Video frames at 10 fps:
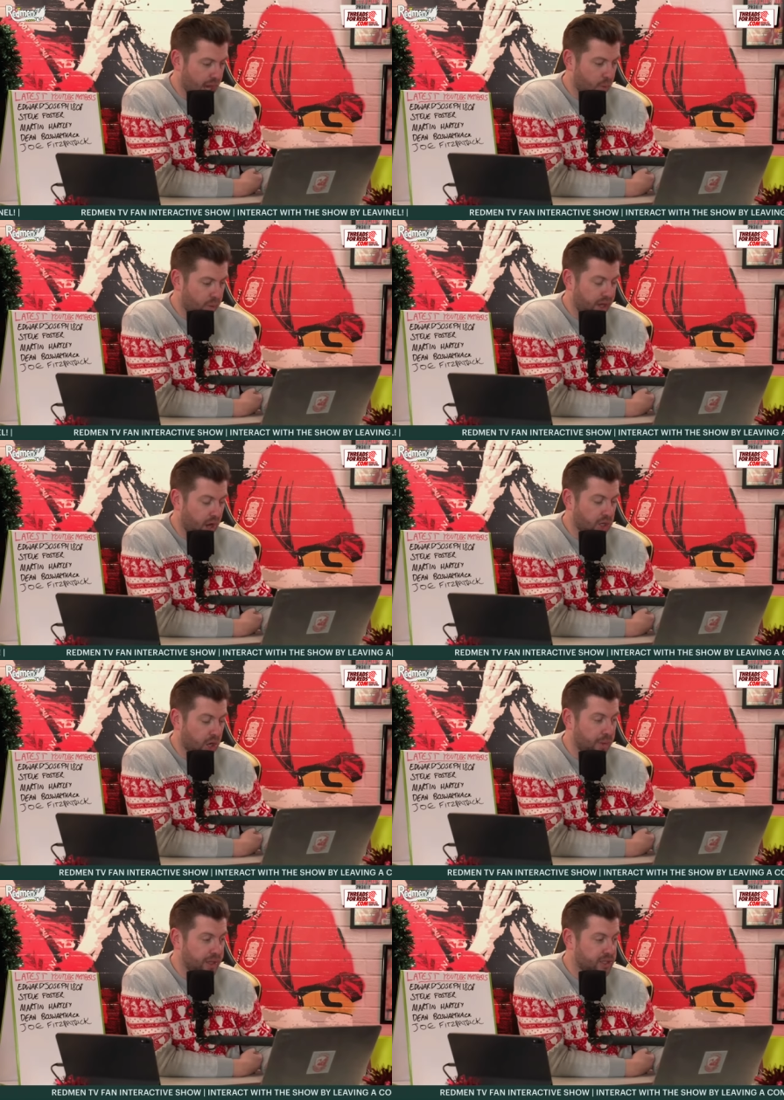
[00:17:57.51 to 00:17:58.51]
We are
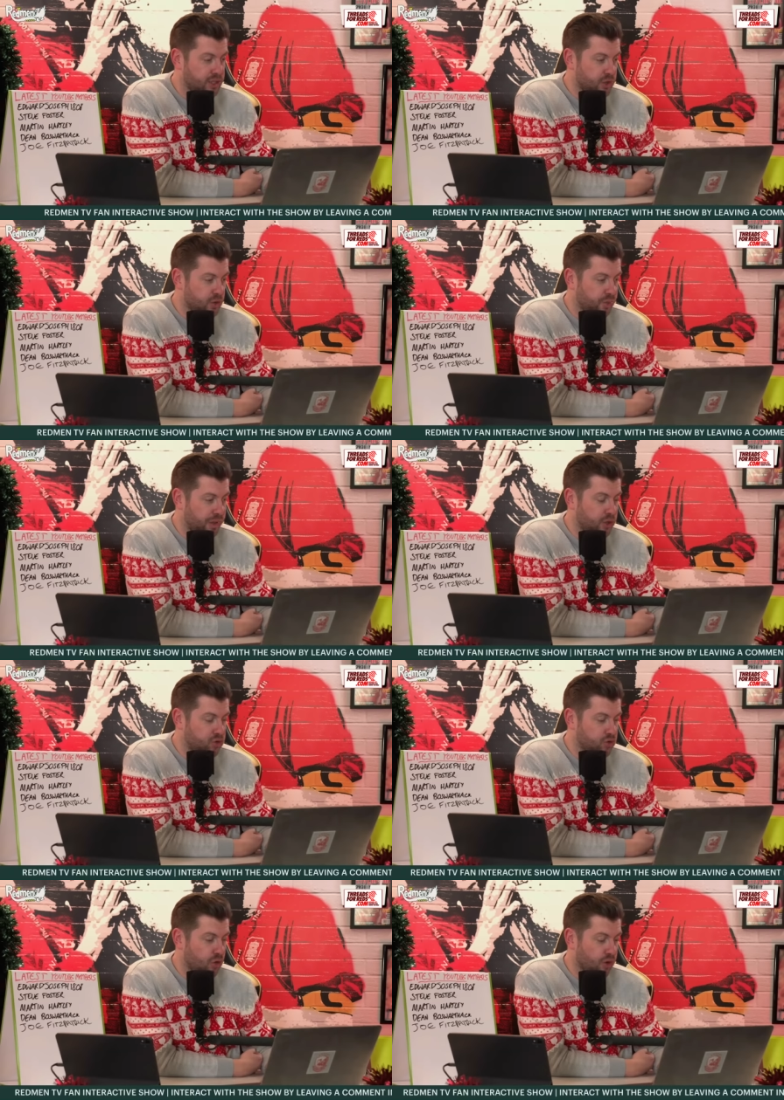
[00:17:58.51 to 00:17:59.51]
going to be
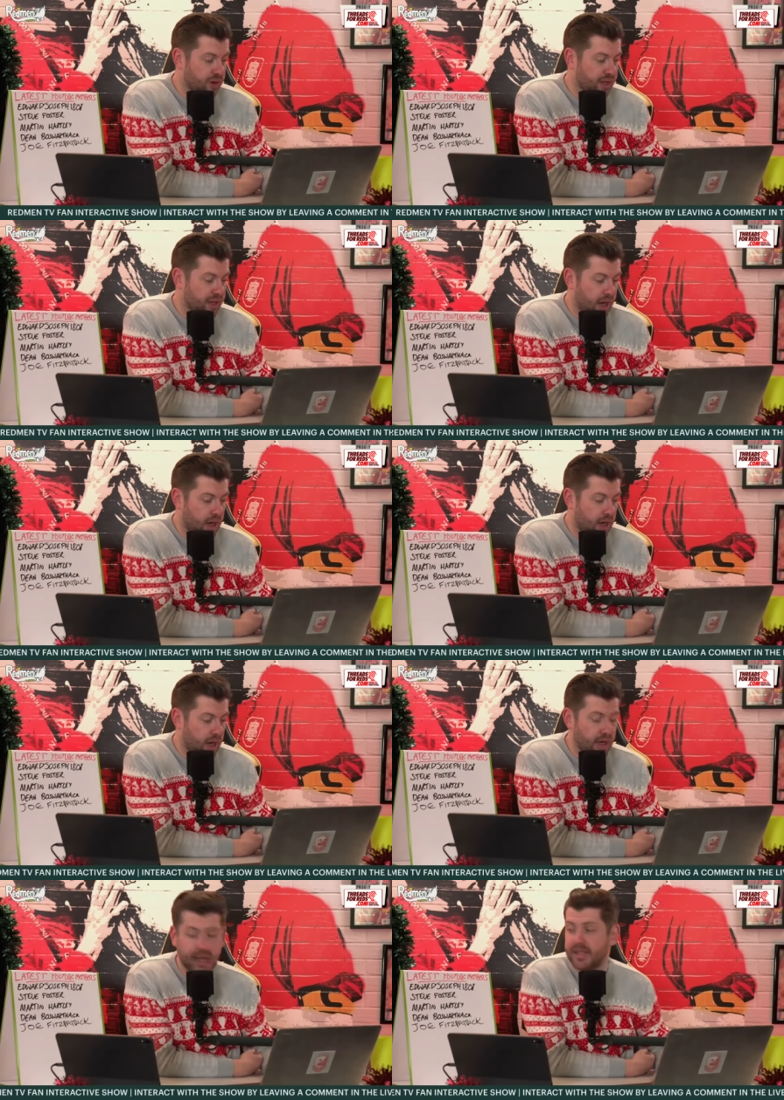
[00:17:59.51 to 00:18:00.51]
drawing
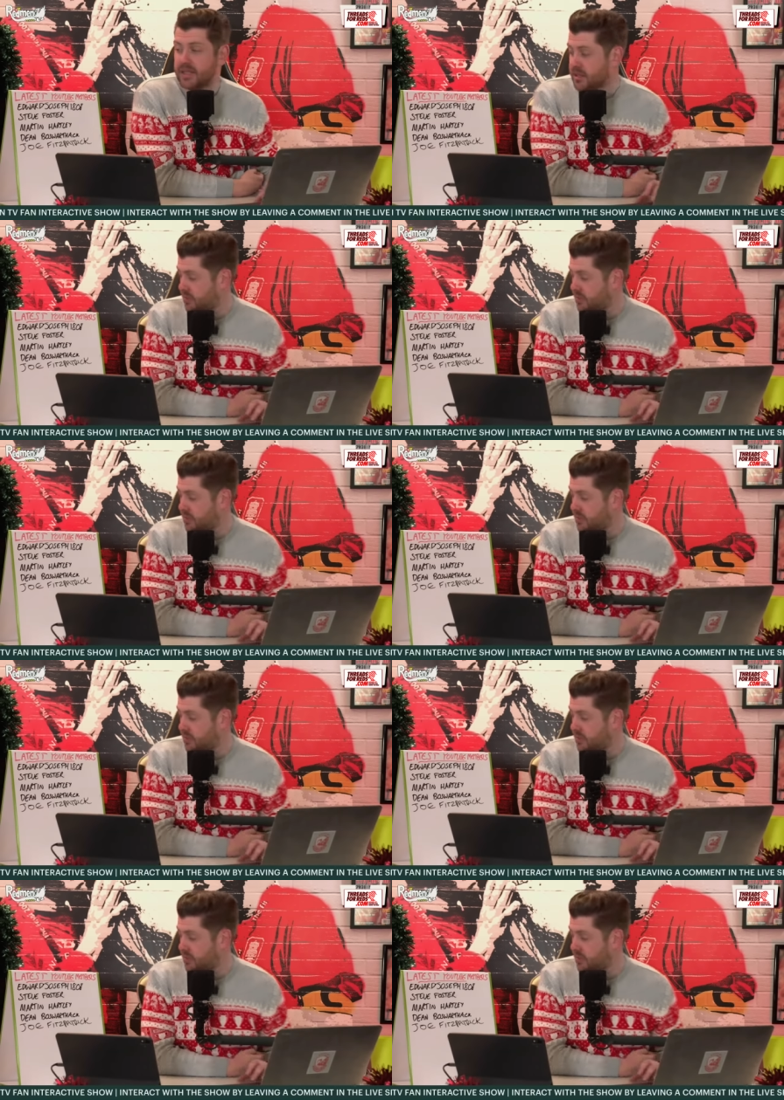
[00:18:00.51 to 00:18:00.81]
our latest